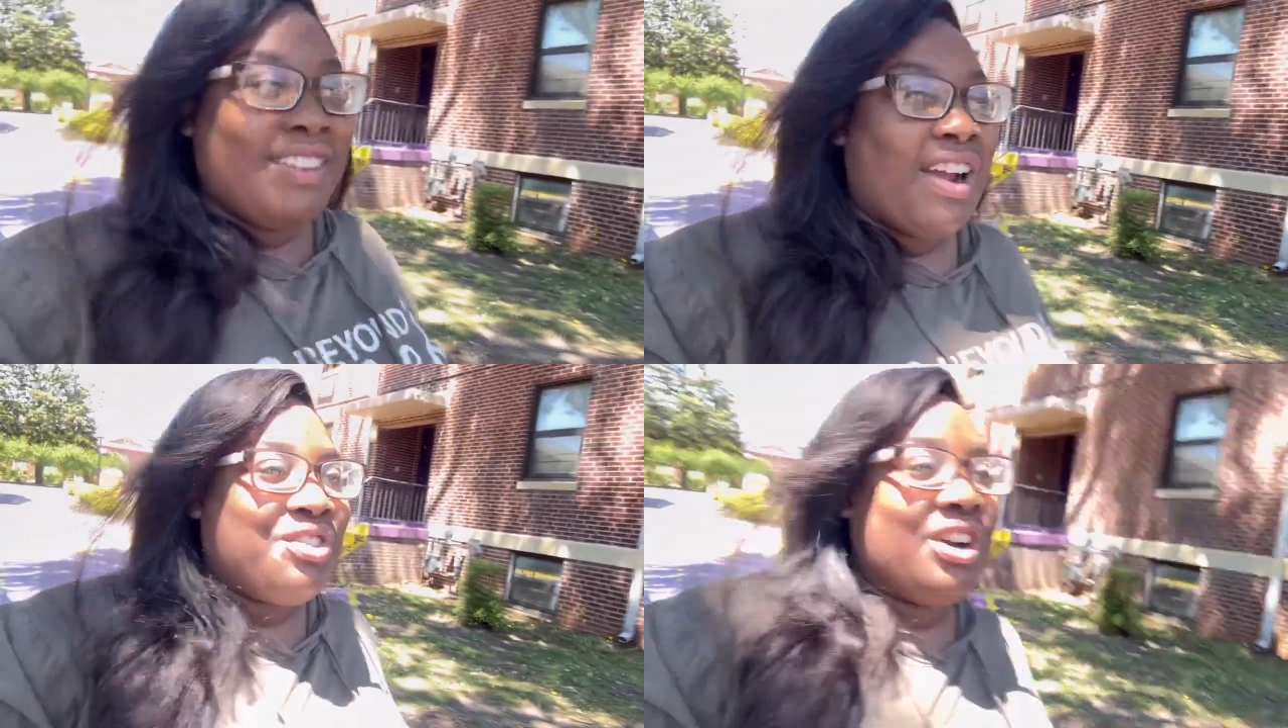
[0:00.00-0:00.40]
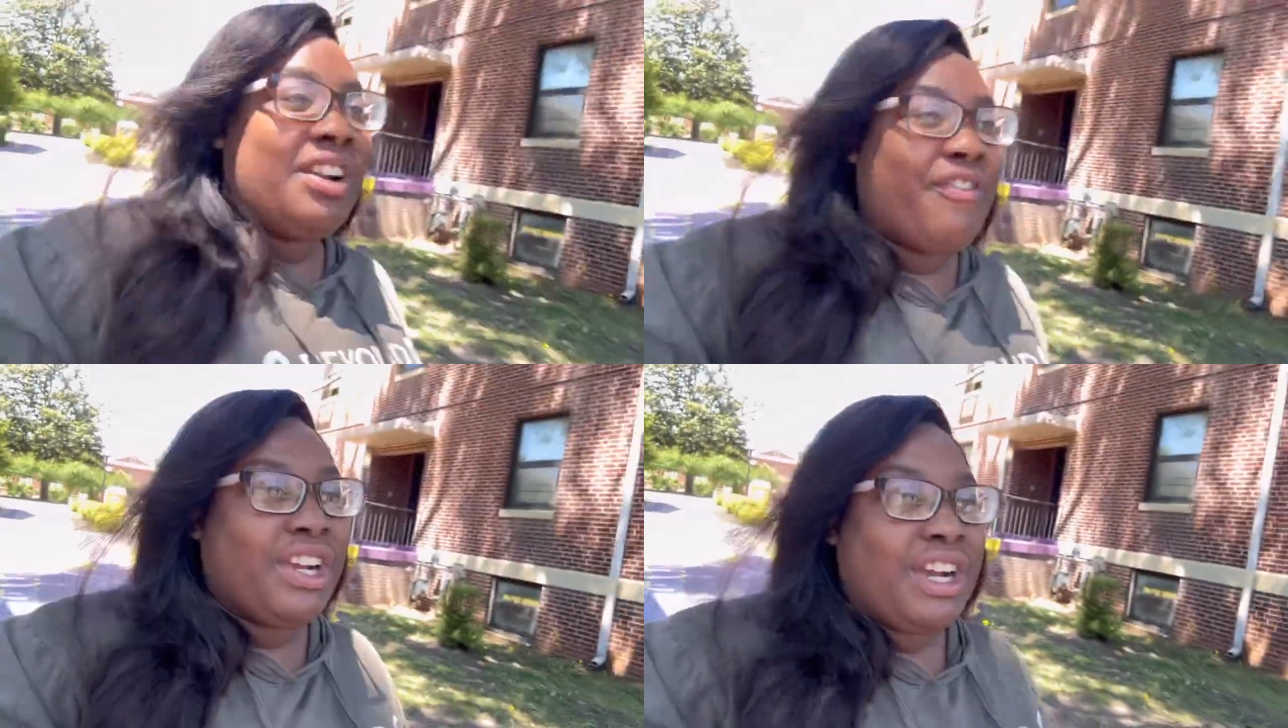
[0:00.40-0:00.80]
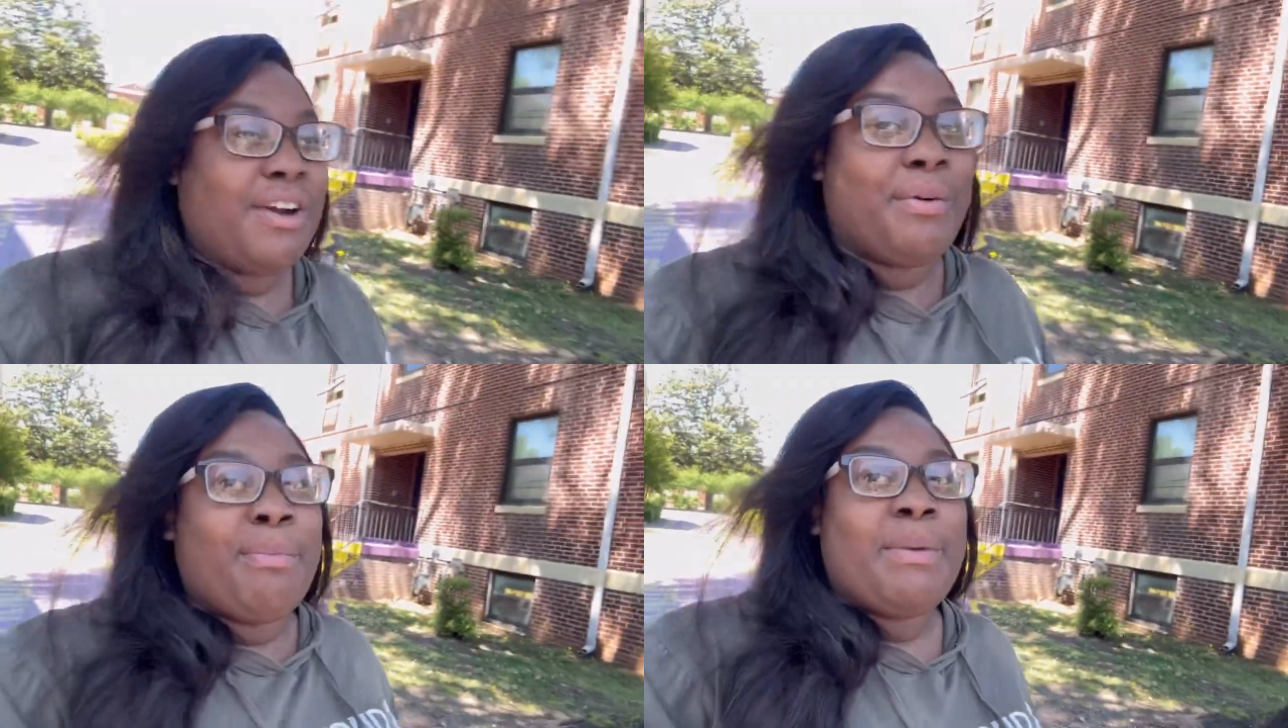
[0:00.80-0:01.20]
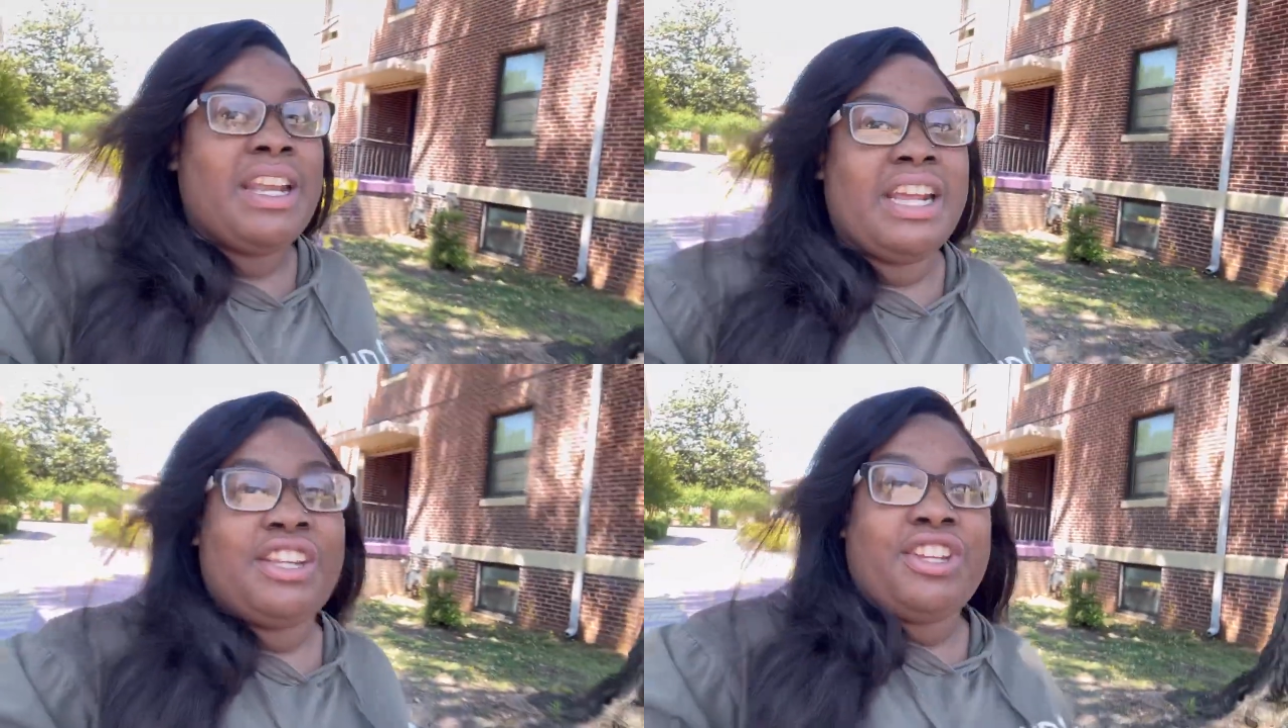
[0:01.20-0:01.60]
I'm trying to figure out what my
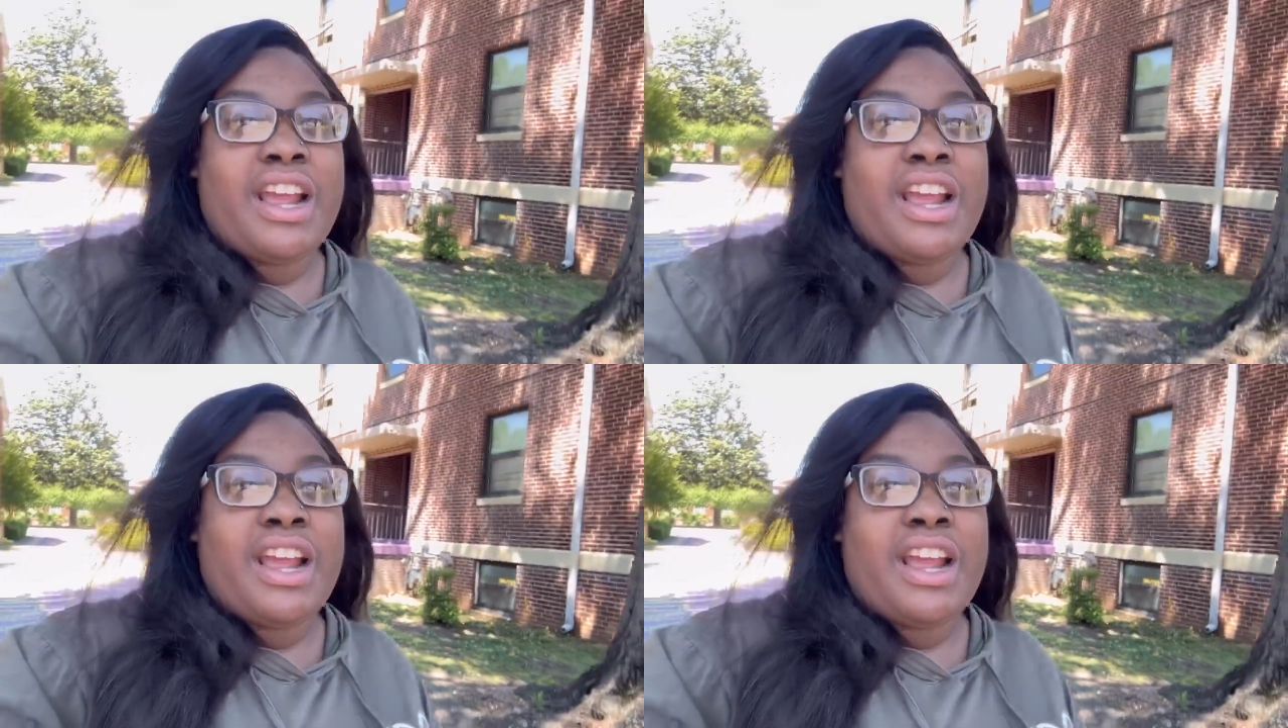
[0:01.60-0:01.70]
next